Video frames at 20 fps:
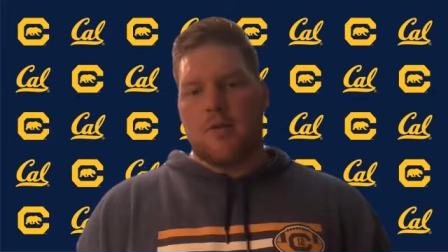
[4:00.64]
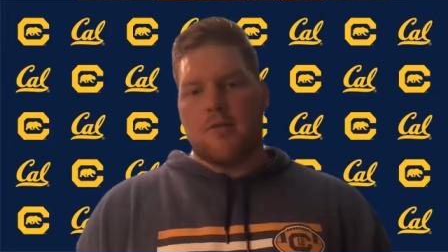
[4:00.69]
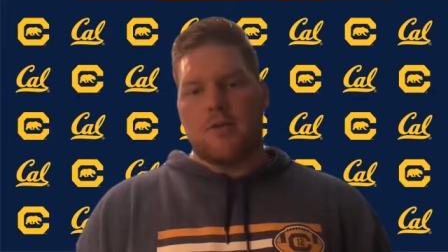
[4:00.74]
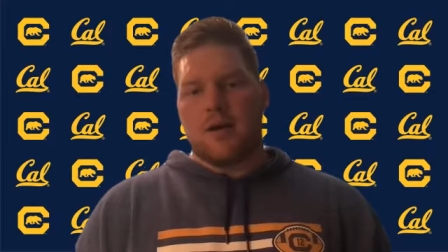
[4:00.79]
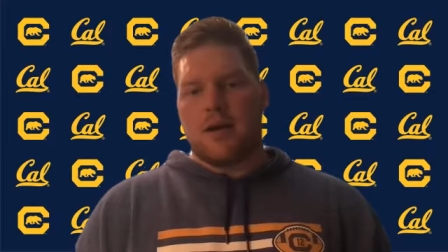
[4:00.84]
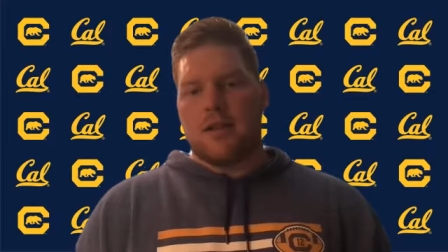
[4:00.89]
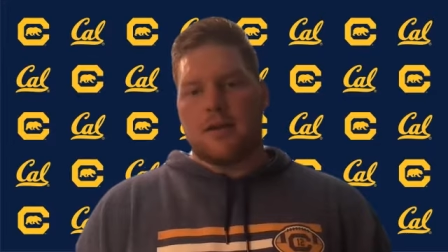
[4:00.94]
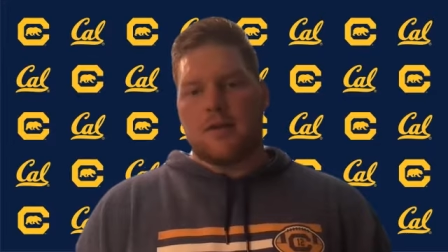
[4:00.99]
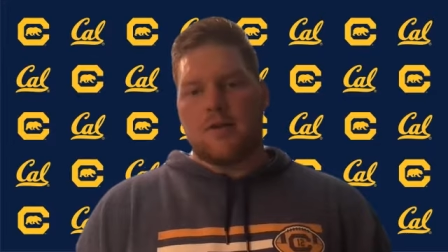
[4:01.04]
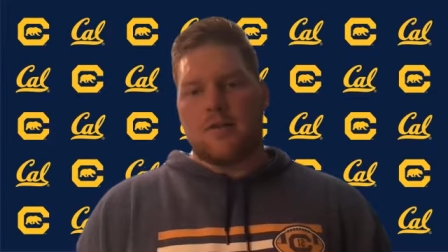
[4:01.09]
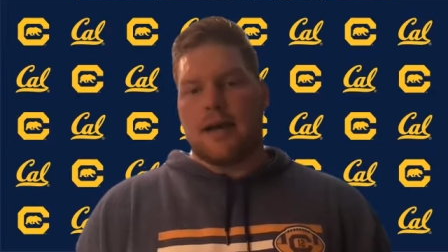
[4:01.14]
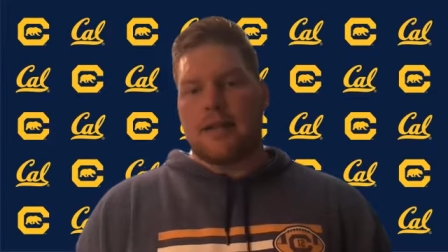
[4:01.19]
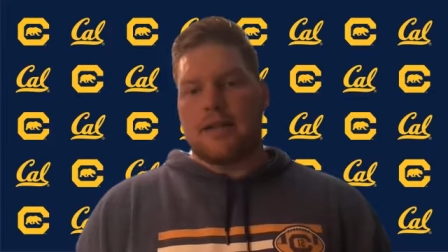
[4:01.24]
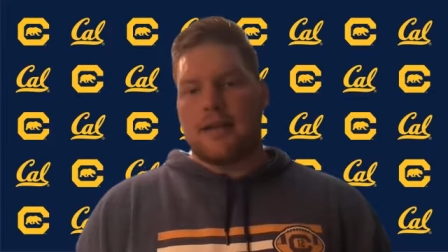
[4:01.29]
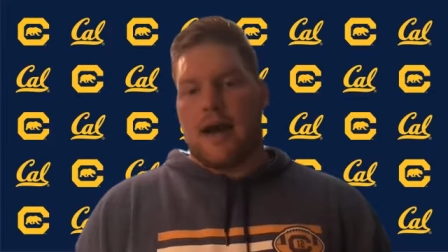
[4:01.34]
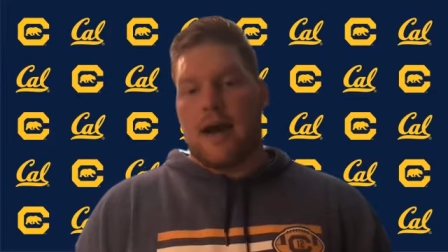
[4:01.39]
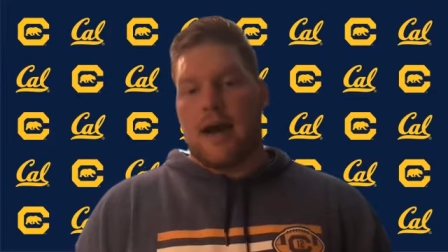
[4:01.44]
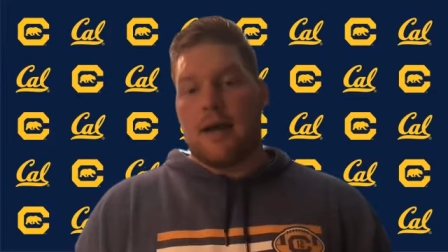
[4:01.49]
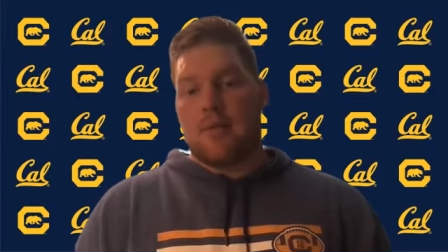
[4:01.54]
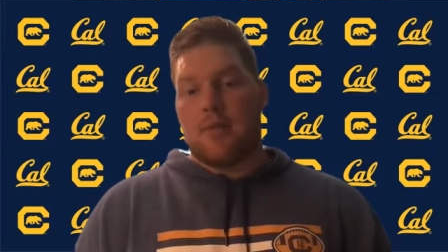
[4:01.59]
weren't on the correct
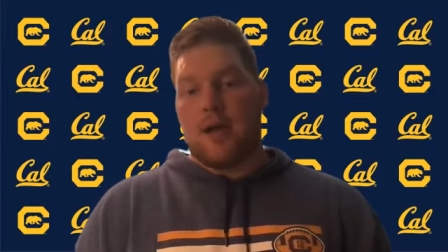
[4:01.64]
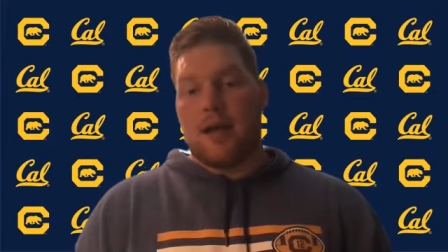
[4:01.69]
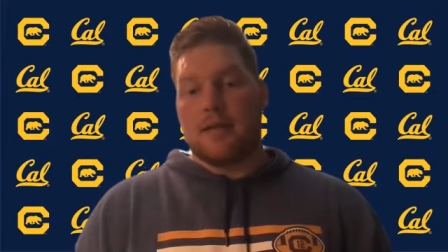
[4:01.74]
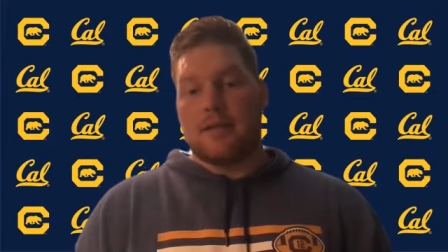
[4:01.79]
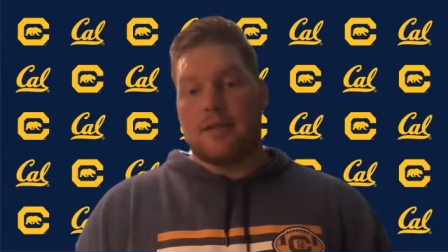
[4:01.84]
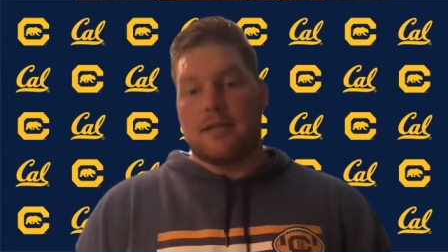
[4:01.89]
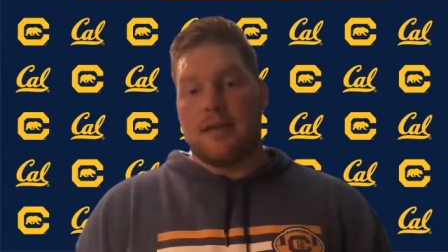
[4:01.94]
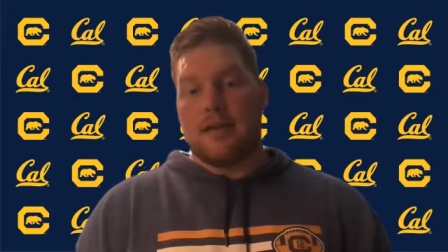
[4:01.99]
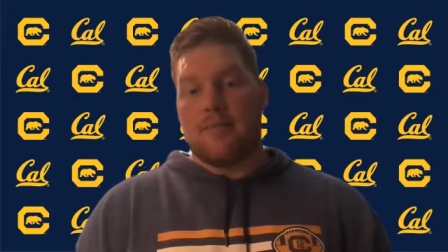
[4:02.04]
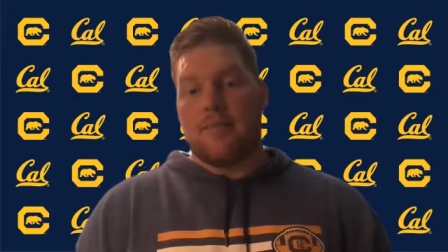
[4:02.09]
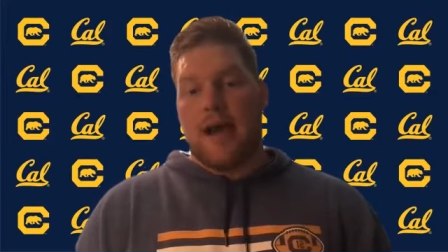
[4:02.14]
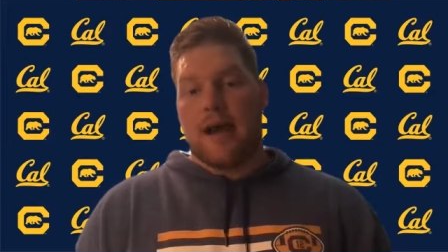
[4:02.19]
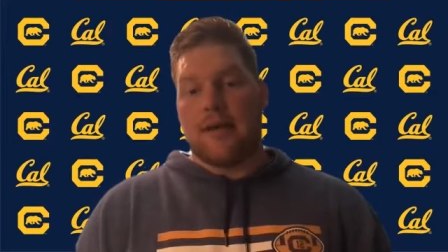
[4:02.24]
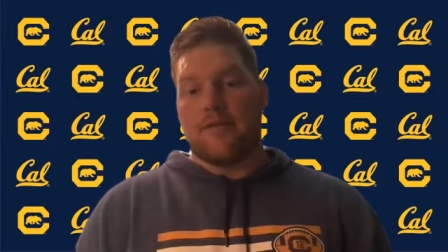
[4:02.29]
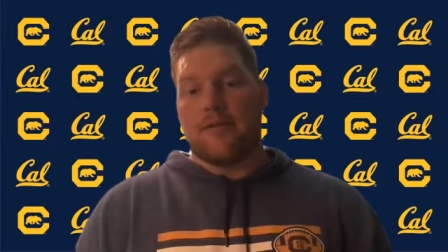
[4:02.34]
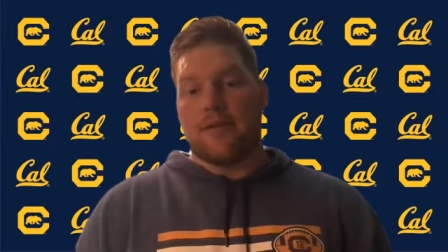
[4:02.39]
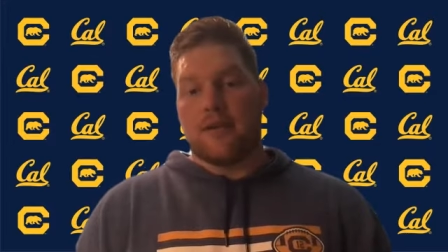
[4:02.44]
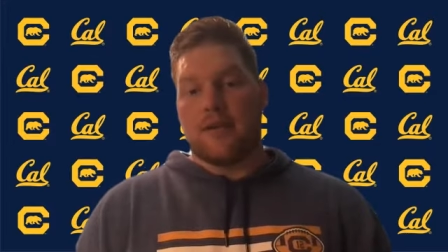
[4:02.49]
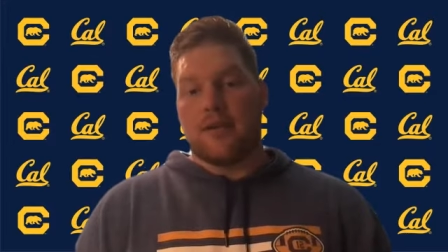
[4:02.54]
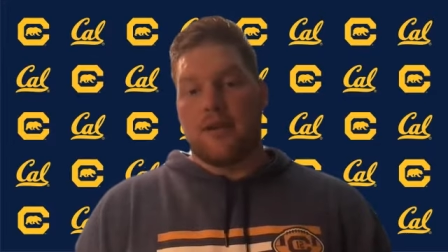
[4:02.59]
timeline to get back
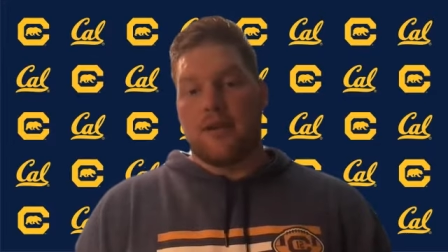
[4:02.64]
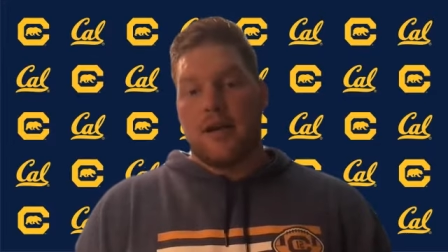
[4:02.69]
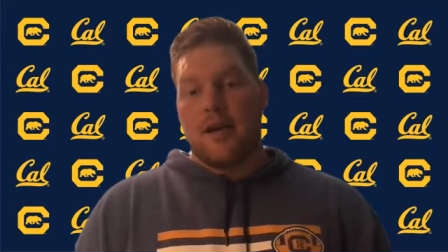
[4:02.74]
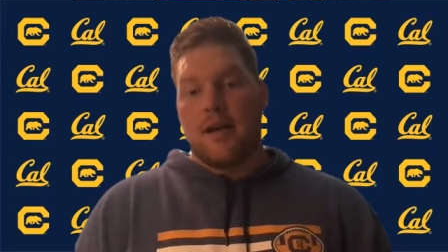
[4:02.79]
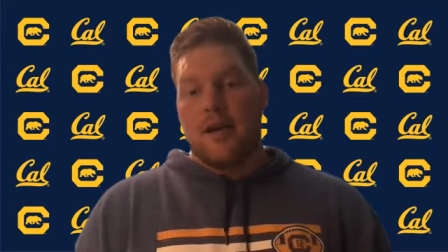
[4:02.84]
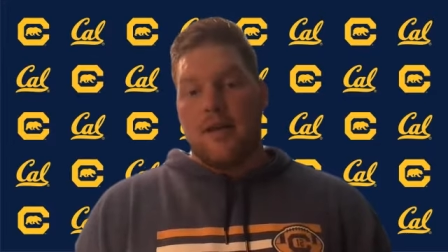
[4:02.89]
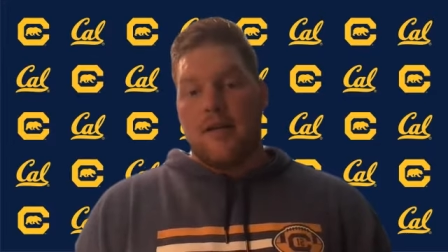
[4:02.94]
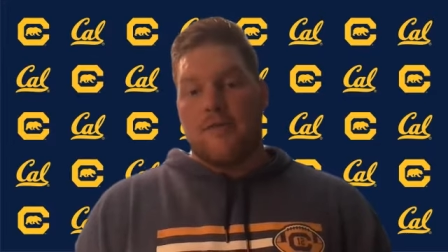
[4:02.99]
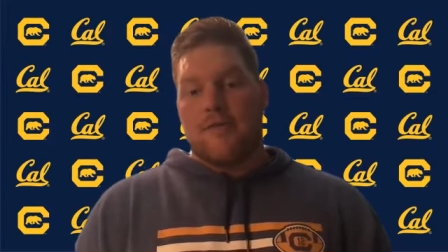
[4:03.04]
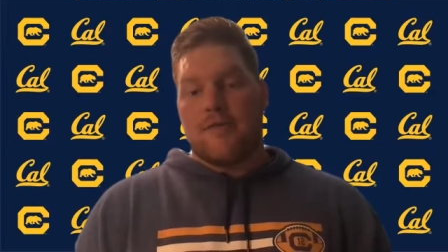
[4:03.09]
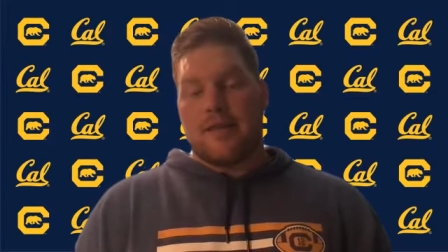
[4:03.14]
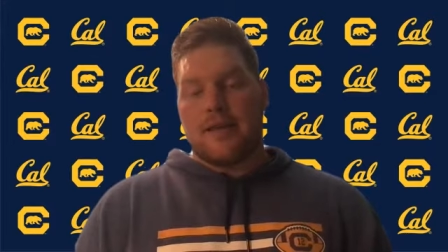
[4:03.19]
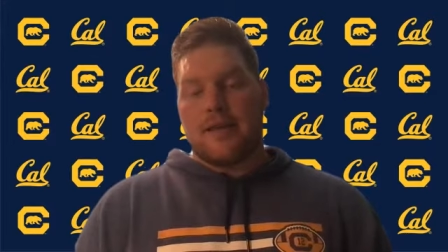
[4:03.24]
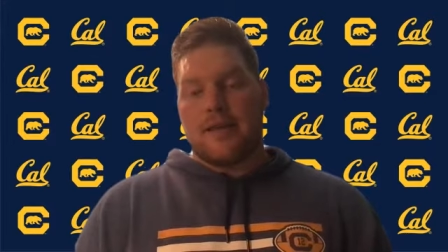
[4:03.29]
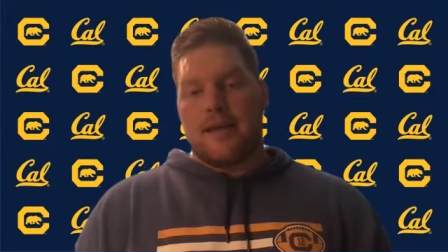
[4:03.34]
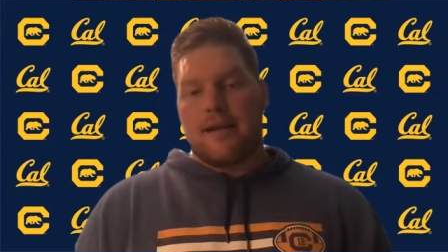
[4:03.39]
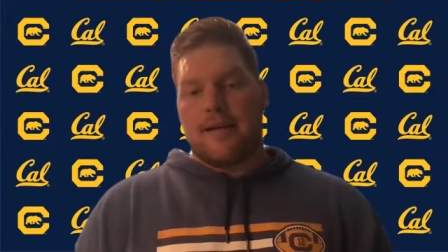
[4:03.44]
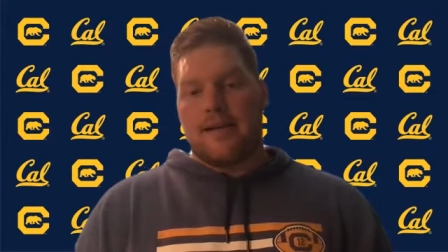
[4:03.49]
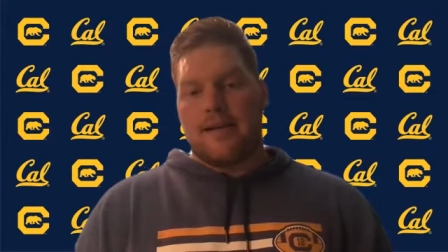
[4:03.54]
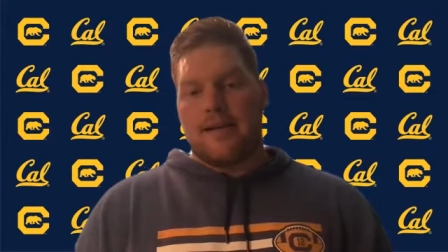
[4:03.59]
for for the
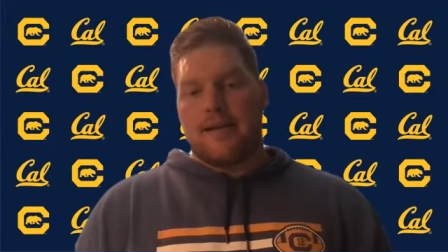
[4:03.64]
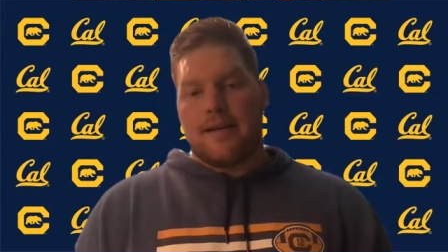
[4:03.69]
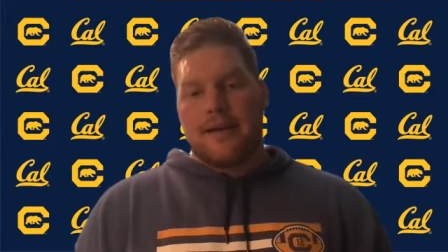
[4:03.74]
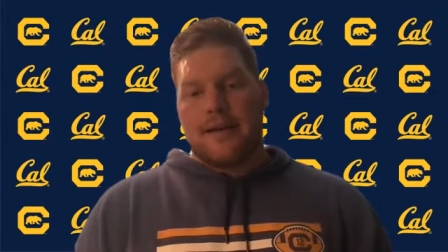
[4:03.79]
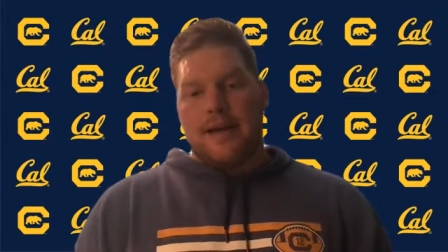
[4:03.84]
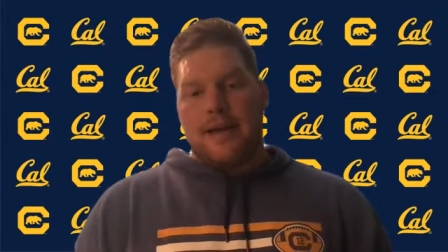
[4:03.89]
year.